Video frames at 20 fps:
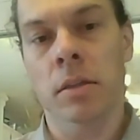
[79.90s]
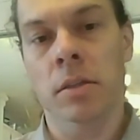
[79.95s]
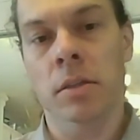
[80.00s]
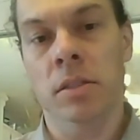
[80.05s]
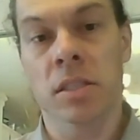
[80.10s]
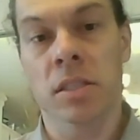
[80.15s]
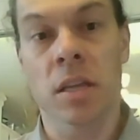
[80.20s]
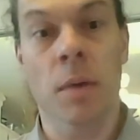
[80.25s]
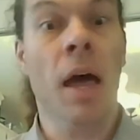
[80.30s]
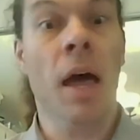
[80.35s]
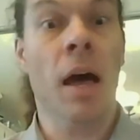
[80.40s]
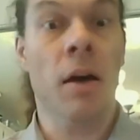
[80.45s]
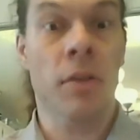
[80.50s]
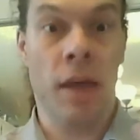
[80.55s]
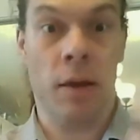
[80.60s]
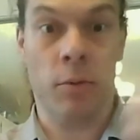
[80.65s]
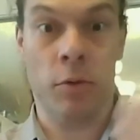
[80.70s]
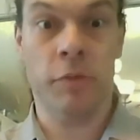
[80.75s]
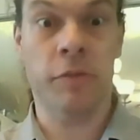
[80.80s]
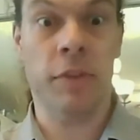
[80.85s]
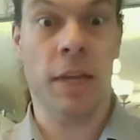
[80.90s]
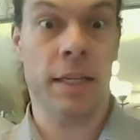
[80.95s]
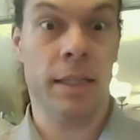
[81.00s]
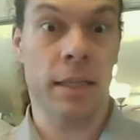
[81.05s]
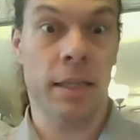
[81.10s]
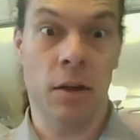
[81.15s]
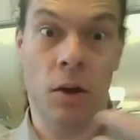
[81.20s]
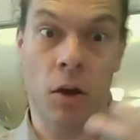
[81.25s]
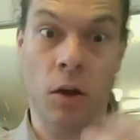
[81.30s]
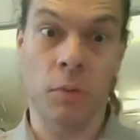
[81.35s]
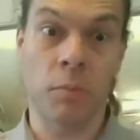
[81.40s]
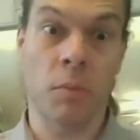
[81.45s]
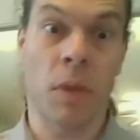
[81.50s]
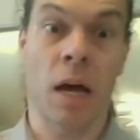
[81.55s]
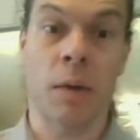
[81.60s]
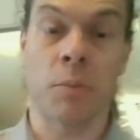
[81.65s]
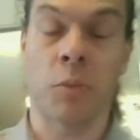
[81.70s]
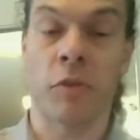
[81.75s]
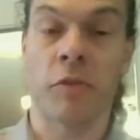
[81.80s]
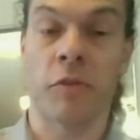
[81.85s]
somehow that reflected on
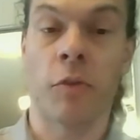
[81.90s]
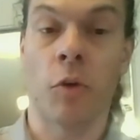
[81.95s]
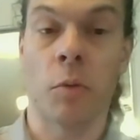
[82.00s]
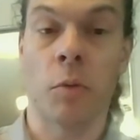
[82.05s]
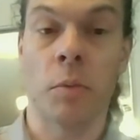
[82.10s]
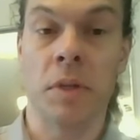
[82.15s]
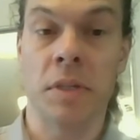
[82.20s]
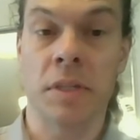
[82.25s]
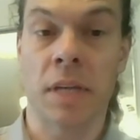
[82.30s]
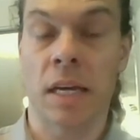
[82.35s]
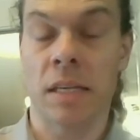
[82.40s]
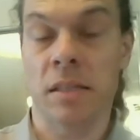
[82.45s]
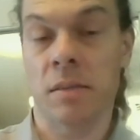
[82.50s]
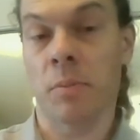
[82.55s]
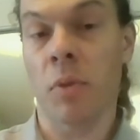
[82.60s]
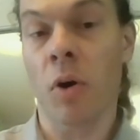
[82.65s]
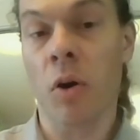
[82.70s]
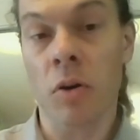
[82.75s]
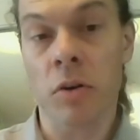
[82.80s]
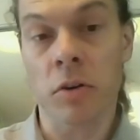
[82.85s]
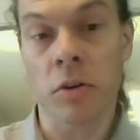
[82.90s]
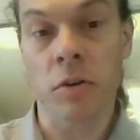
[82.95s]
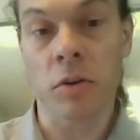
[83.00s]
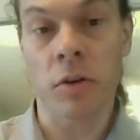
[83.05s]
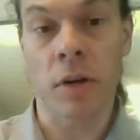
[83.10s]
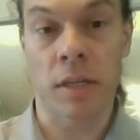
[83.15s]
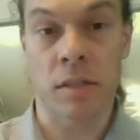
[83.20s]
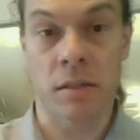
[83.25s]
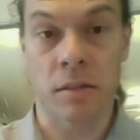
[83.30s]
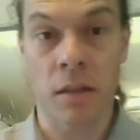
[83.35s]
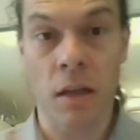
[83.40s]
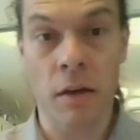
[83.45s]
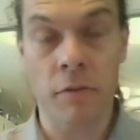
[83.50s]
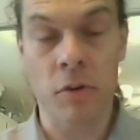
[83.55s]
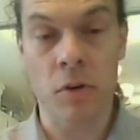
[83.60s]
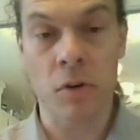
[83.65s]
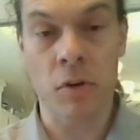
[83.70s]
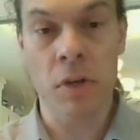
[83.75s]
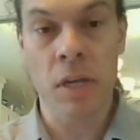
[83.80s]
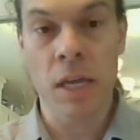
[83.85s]
my performance as a partner, as a
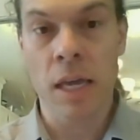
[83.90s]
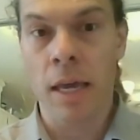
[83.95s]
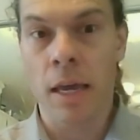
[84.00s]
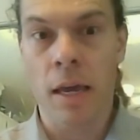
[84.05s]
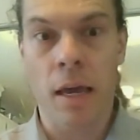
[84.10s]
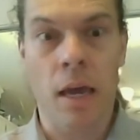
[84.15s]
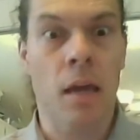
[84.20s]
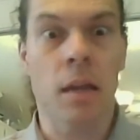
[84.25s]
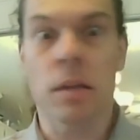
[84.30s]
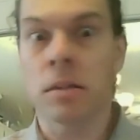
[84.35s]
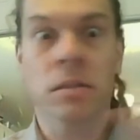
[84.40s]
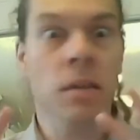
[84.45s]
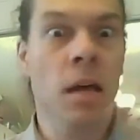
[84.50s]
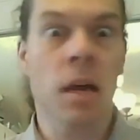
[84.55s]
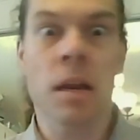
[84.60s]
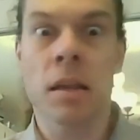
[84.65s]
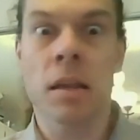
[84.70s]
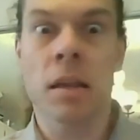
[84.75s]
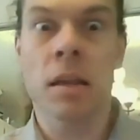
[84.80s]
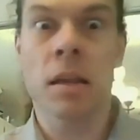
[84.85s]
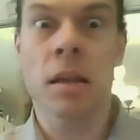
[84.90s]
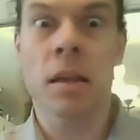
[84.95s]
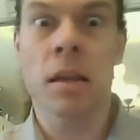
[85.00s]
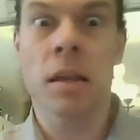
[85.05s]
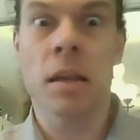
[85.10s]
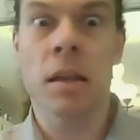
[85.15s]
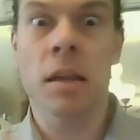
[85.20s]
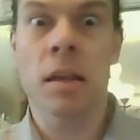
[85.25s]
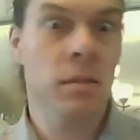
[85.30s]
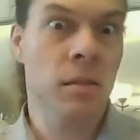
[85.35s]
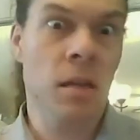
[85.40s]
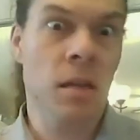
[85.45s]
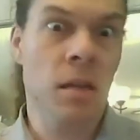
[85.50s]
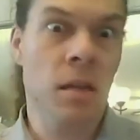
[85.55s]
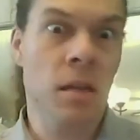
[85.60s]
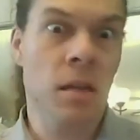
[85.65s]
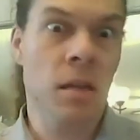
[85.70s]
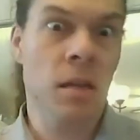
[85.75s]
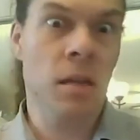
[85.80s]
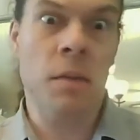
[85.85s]
lover. And it's not it's
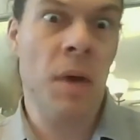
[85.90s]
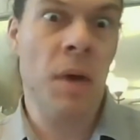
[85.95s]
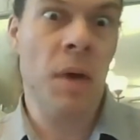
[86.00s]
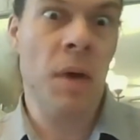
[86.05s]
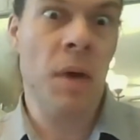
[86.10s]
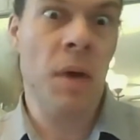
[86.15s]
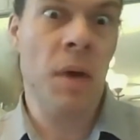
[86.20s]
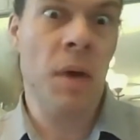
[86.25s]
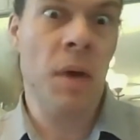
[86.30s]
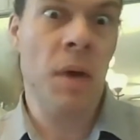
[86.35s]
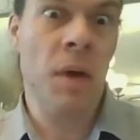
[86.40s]
not about